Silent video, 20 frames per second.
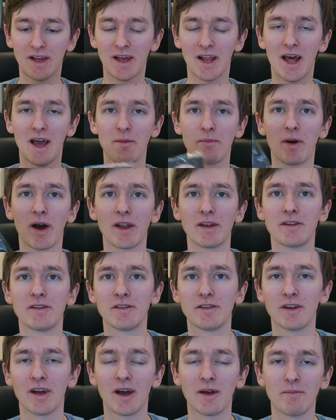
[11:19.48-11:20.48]
like an
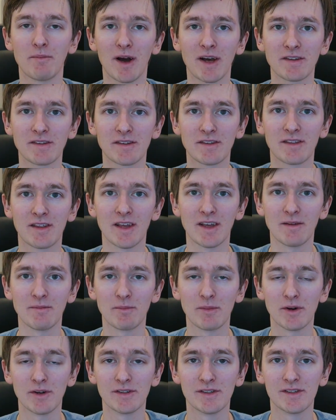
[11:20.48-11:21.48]
eye mask thing,
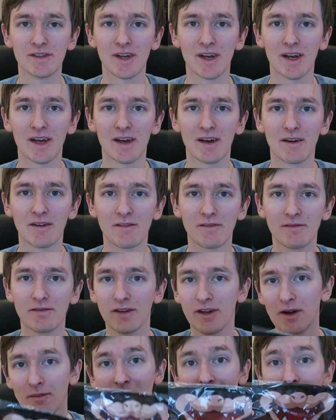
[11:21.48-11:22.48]
but for
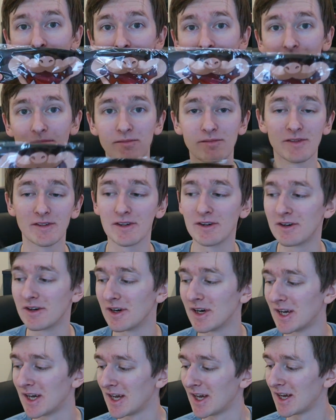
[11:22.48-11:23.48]
your mouth. So